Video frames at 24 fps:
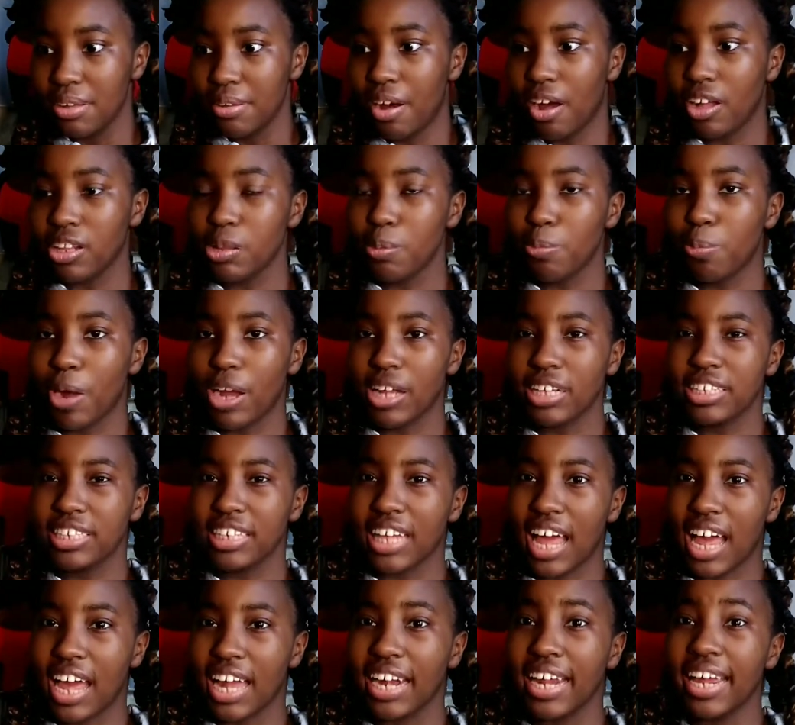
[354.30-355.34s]
On the bright
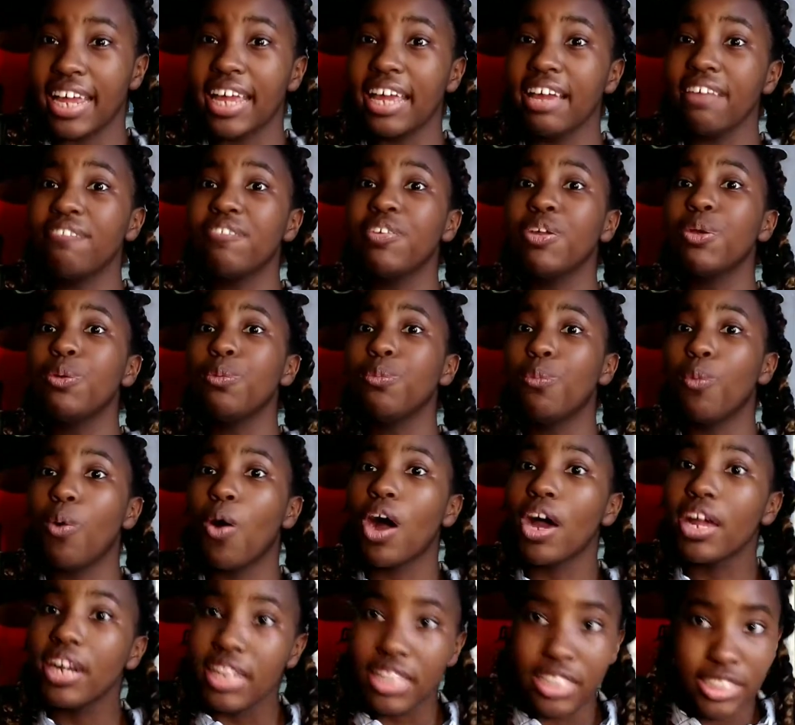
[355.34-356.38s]
side, if you
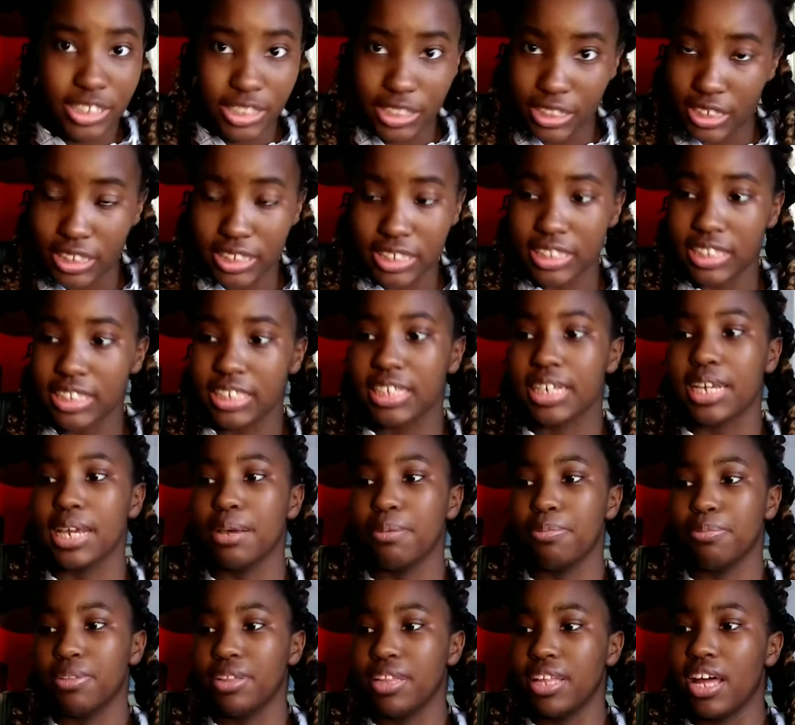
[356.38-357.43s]
wanted to
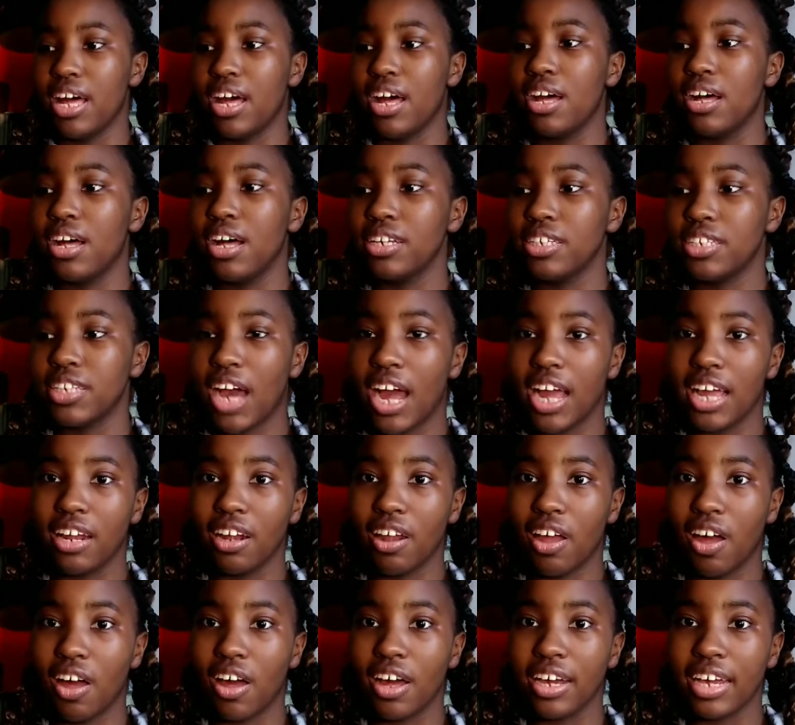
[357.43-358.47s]
skip the
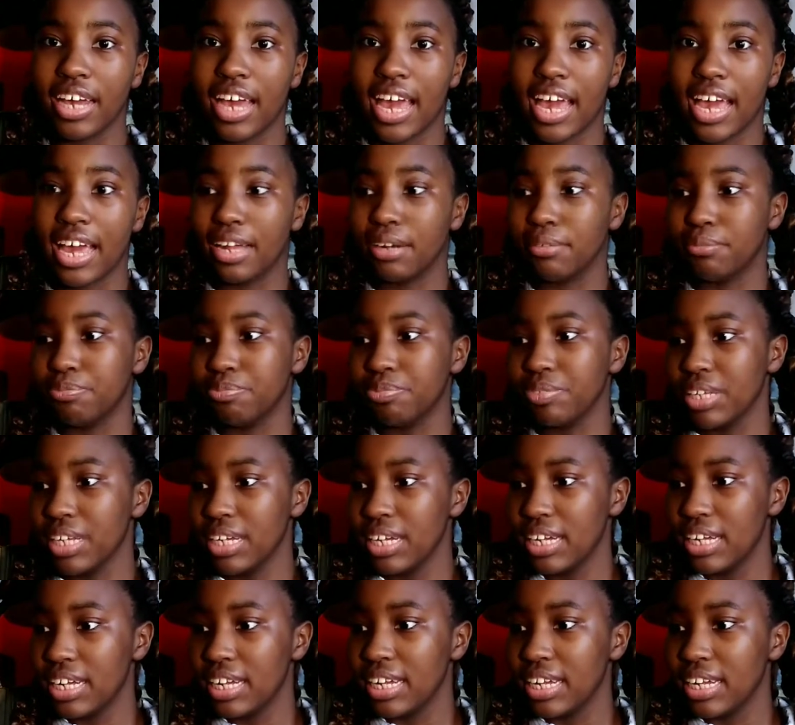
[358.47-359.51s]
dialogue and
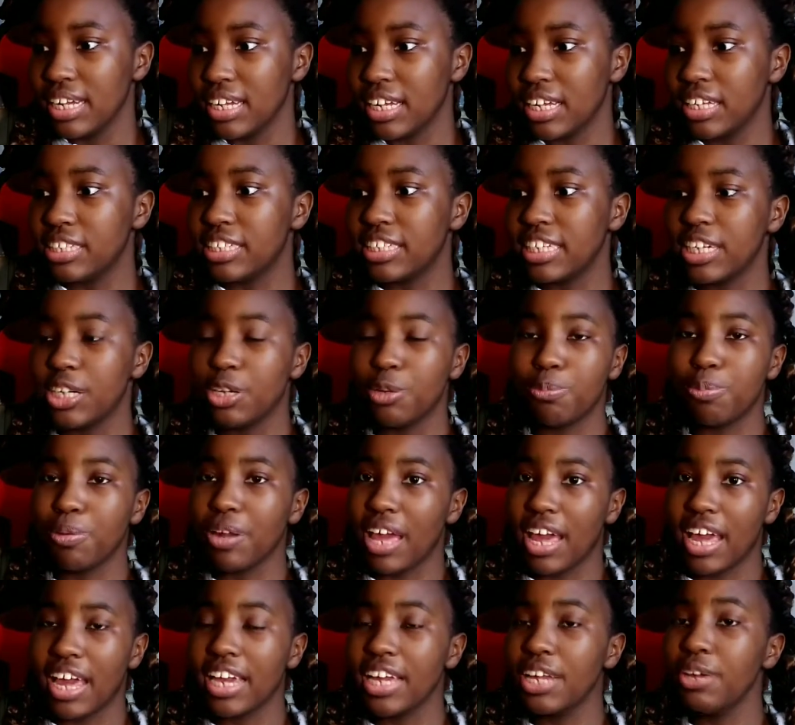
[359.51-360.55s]
continue
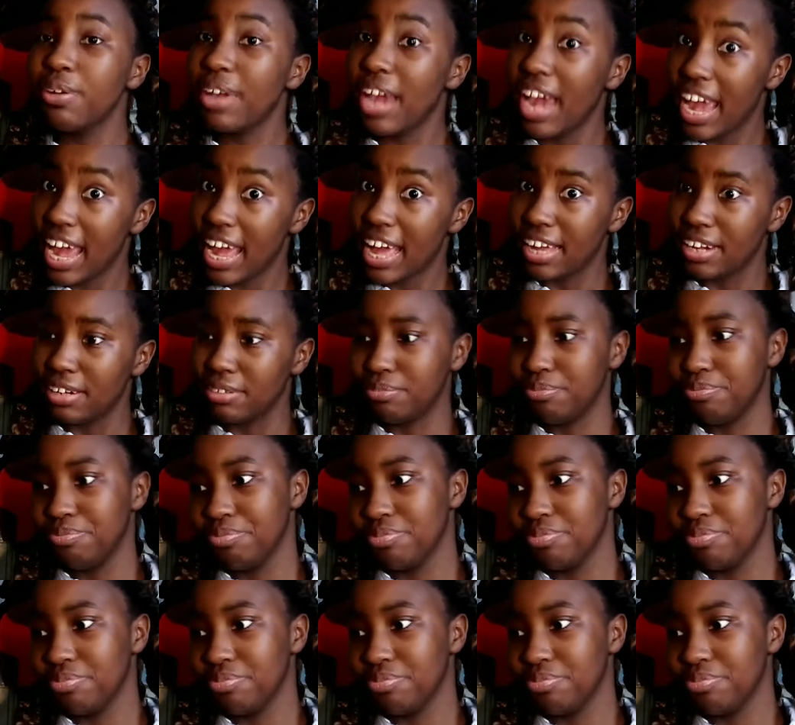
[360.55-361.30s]
playing, you can.